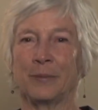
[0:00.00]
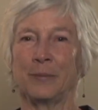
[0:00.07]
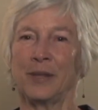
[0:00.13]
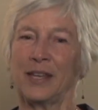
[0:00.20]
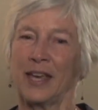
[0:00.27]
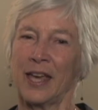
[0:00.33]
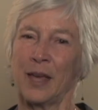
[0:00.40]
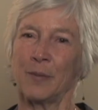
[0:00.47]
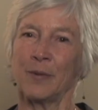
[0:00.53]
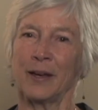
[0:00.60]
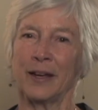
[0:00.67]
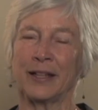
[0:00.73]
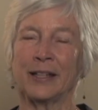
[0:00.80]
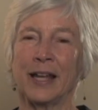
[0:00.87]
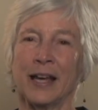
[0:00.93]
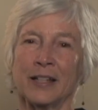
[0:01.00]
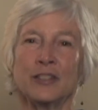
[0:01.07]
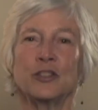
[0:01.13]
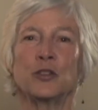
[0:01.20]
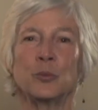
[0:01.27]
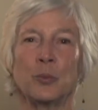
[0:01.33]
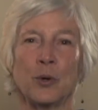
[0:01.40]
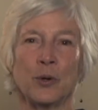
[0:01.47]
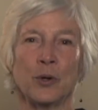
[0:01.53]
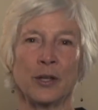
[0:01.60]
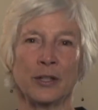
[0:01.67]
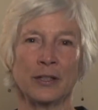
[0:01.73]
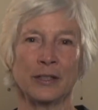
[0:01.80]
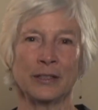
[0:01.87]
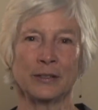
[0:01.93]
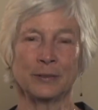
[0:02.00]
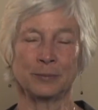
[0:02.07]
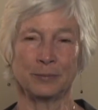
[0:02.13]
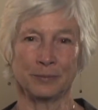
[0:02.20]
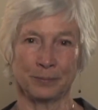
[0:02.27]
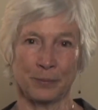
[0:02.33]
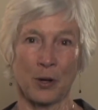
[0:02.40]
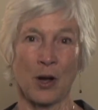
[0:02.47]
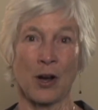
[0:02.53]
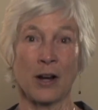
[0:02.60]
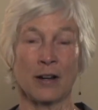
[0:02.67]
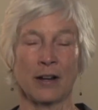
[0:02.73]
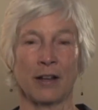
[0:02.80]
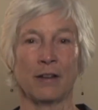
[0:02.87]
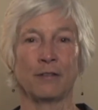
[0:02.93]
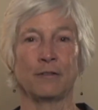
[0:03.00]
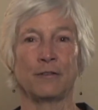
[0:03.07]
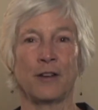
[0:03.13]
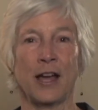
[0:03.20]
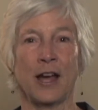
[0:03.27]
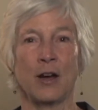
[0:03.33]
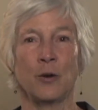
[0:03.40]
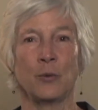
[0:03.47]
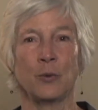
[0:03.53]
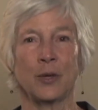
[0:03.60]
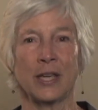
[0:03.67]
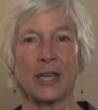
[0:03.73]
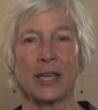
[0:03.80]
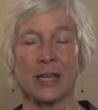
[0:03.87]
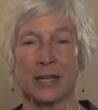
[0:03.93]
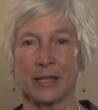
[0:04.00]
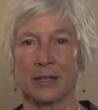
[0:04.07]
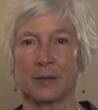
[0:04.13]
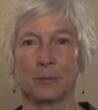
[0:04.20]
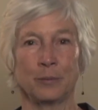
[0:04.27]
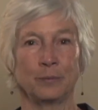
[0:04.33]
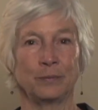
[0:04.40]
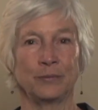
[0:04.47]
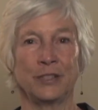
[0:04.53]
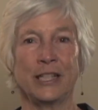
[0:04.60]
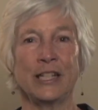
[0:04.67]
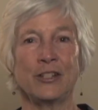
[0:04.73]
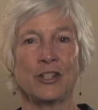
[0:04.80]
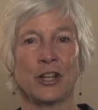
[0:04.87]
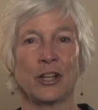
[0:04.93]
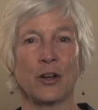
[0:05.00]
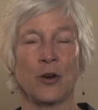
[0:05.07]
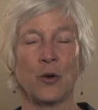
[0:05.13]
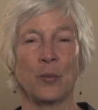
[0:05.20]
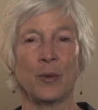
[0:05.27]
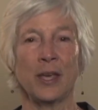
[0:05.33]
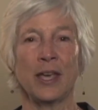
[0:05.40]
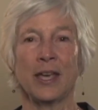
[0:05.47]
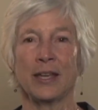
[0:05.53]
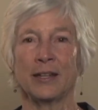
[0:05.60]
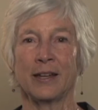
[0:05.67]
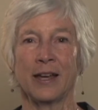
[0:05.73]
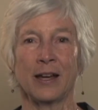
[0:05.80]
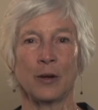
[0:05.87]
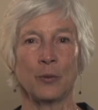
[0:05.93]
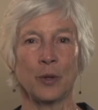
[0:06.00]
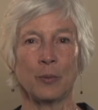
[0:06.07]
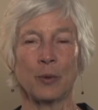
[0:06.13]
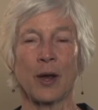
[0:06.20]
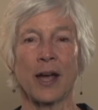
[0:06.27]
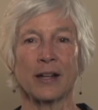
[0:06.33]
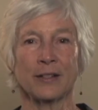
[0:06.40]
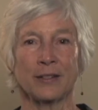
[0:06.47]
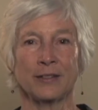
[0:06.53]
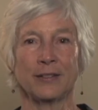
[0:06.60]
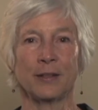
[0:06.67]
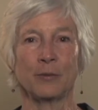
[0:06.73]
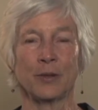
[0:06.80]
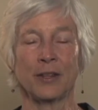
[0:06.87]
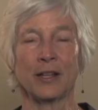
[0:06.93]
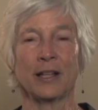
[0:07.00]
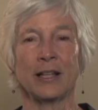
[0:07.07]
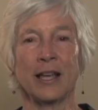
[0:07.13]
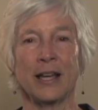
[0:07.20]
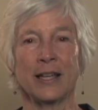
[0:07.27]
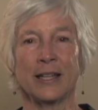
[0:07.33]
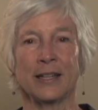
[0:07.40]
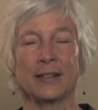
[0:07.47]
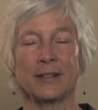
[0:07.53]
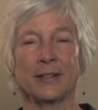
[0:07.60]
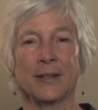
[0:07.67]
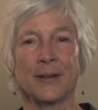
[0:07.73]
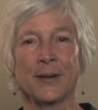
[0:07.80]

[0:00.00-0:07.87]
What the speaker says: became an unspoken part of how we teach Hakomi and how we practice it with a client.